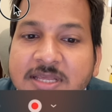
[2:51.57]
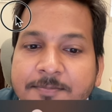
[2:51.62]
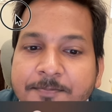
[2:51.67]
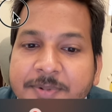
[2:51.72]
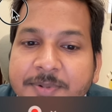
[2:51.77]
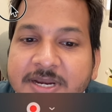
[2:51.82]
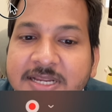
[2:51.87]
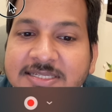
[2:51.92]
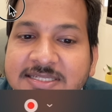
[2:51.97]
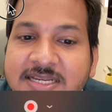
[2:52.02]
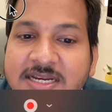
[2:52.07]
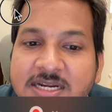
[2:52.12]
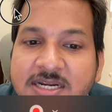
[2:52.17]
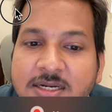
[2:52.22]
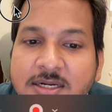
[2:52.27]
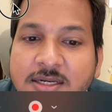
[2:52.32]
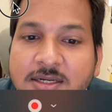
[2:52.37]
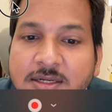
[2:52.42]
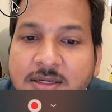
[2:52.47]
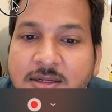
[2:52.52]

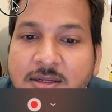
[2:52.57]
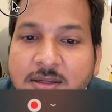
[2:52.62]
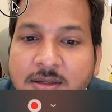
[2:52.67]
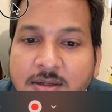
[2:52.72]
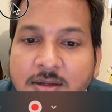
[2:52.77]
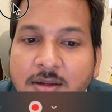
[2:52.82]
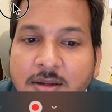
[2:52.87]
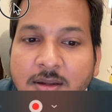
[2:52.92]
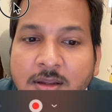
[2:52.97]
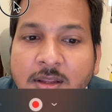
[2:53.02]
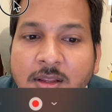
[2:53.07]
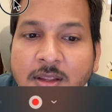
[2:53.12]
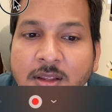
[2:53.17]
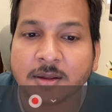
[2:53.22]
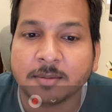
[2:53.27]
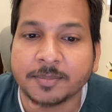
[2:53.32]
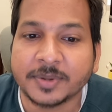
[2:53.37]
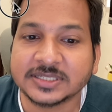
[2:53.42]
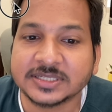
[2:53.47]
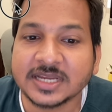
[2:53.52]
present
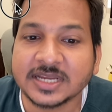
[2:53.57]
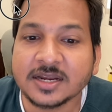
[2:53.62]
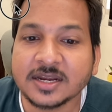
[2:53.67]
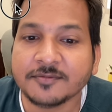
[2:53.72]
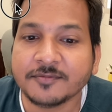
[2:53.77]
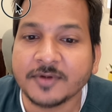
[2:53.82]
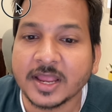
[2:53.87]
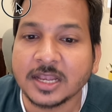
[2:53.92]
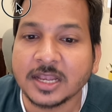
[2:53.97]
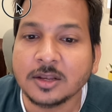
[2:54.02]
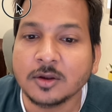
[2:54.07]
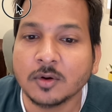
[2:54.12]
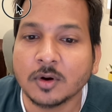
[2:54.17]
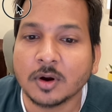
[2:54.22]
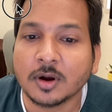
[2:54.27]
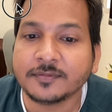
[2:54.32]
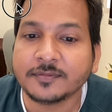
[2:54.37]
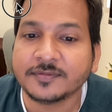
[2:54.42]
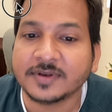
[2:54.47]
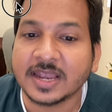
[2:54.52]
value
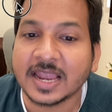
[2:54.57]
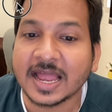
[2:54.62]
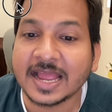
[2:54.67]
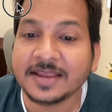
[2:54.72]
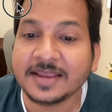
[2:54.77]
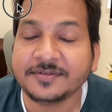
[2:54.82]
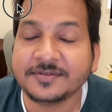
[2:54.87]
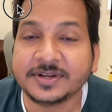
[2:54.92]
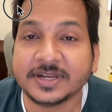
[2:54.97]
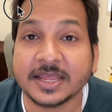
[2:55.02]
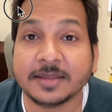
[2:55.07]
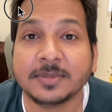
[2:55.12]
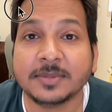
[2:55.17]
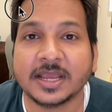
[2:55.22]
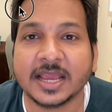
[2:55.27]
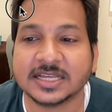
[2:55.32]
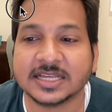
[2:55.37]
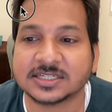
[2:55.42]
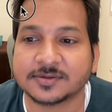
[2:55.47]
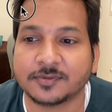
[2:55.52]
of lifetime
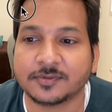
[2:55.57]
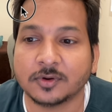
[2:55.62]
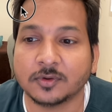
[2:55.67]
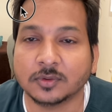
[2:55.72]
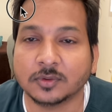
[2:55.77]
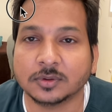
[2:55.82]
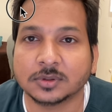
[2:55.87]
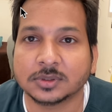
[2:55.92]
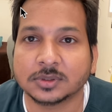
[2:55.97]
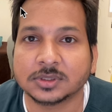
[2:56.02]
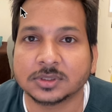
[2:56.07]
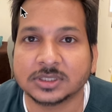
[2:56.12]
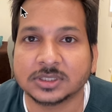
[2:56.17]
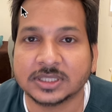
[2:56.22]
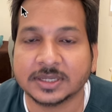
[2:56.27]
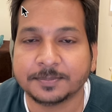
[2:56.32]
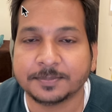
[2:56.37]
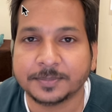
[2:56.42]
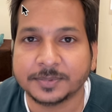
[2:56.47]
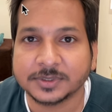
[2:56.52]
cash flow.
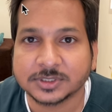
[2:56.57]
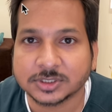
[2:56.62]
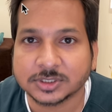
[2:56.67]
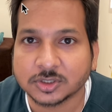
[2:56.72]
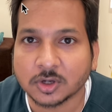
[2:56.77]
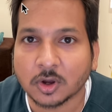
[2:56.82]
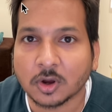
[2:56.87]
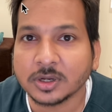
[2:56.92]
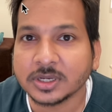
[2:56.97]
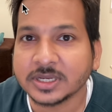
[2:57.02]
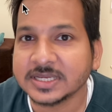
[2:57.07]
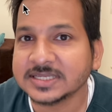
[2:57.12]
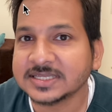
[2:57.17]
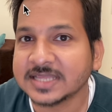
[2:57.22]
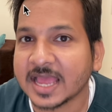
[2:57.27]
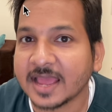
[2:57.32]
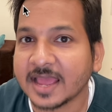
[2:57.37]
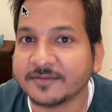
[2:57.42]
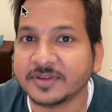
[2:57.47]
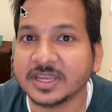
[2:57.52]
The stock is
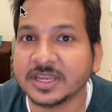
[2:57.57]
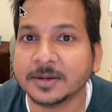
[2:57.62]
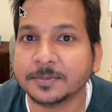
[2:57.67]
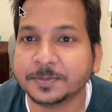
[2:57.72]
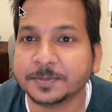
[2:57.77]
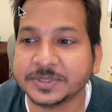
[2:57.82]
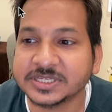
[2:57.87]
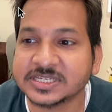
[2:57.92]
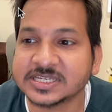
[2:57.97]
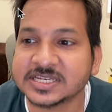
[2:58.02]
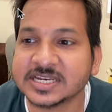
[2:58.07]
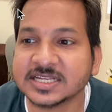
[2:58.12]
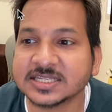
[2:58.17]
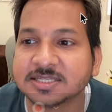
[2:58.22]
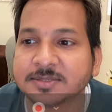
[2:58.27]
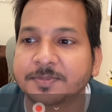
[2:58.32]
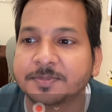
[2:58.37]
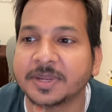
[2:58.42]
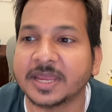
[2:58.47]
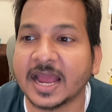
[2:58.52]
having a
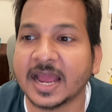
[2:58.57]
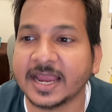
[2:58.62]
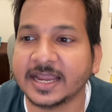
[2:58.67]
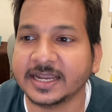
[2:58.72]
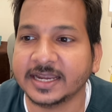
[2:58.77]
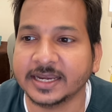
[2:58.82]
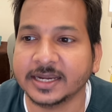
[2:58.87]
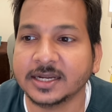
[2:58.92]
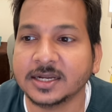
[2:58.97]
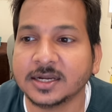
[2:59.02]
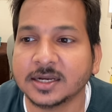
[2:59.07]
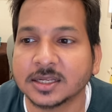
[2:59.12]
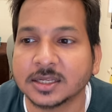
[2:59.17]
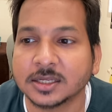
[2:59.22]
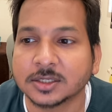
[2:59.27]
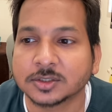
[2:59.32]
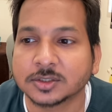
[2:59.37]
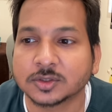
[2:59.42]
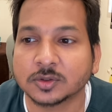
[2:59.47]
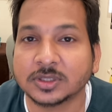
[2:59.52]
business behind it,
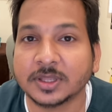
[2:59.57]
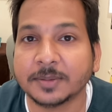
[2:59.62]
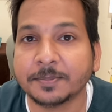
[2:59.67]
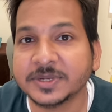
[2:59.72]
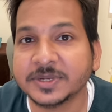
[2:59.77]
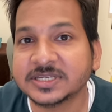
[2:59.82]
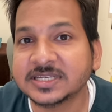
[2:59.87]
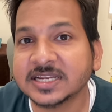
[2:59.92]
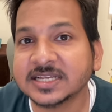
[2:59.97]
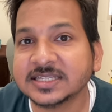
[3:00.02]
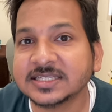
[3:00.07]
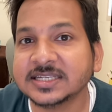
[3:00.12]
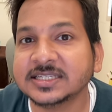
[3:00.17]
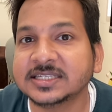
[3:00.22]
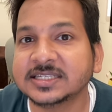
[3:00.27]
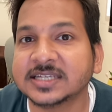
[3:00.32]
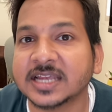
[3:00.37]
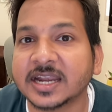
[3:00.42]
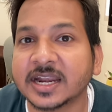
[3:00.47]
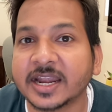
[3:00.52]
so the business
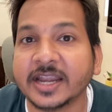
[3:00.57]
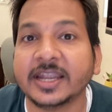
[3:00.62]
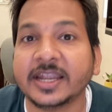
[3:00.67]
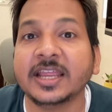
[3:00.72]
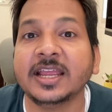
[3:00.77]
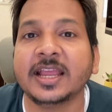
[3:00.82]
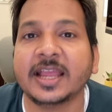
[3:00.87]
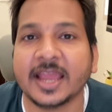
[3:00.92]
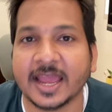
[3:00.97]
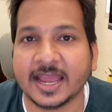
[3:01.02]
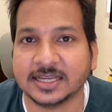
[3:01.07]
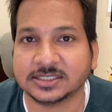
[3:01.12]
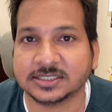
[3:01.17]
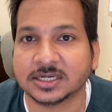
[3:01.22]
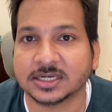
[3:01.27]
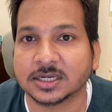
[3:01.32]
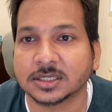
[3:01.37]
is generating cash.